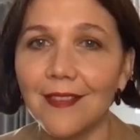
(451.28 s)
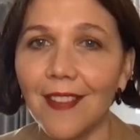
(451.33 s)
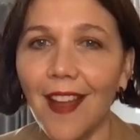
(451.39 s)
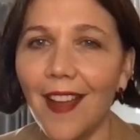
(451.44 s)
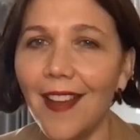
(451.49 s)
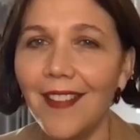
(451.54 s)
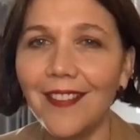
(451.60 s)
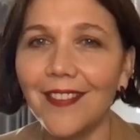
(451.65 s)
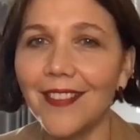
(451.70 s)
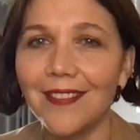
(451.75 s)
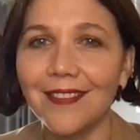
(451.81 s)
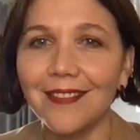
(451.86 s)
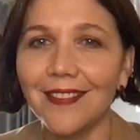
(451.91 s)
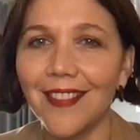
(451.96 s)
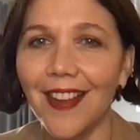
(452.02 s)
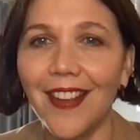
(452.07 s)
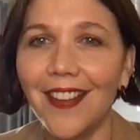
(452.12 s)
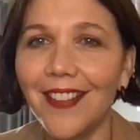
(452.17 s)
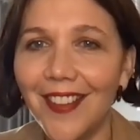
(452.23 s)
I
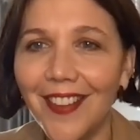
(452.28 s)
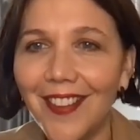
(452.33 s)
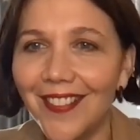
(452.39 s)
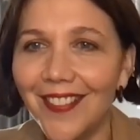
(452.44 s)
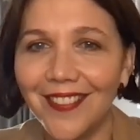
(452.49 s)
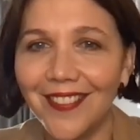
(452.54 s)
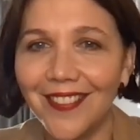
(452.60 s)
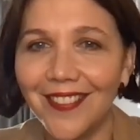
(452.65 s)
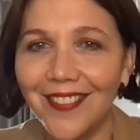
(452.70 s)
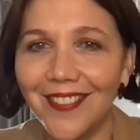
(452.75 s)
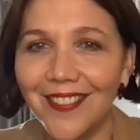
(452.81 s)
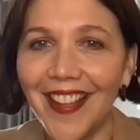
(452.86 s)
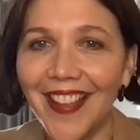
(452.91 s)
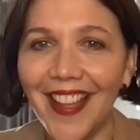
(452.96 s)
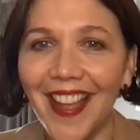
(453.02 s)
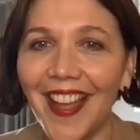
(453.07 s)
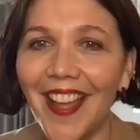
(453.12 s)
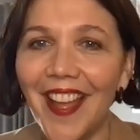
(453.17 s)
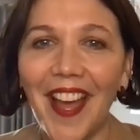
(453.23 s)
don't know.
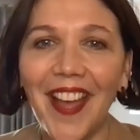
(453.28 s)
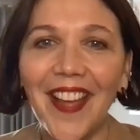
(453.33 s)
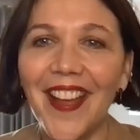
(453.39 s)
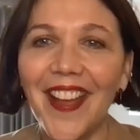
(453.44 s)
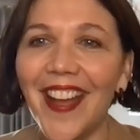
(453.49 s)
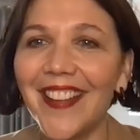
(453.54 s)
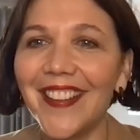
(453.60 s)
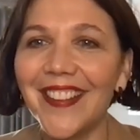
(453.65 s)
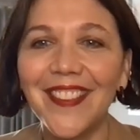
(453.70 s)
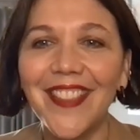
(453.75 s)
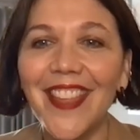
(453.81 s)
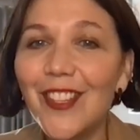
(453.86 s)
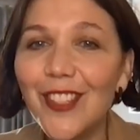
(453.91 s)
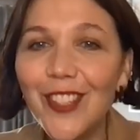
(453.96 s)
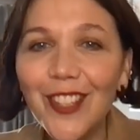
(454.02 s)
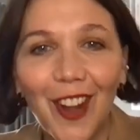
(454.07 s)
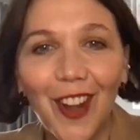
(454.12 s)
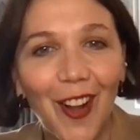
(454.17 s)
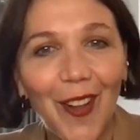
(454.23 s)
I they
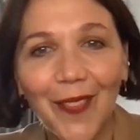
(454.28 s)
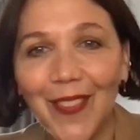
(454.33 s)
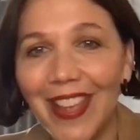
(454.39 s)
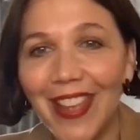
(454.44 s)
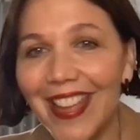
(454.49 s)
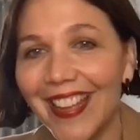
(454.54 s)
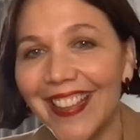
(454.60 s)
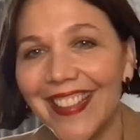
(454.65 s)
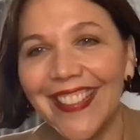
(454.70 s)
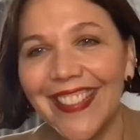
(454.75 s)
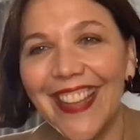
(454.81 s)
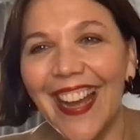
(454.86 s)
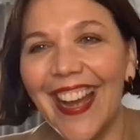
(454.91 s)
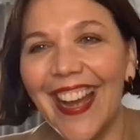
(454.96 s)
should call me, because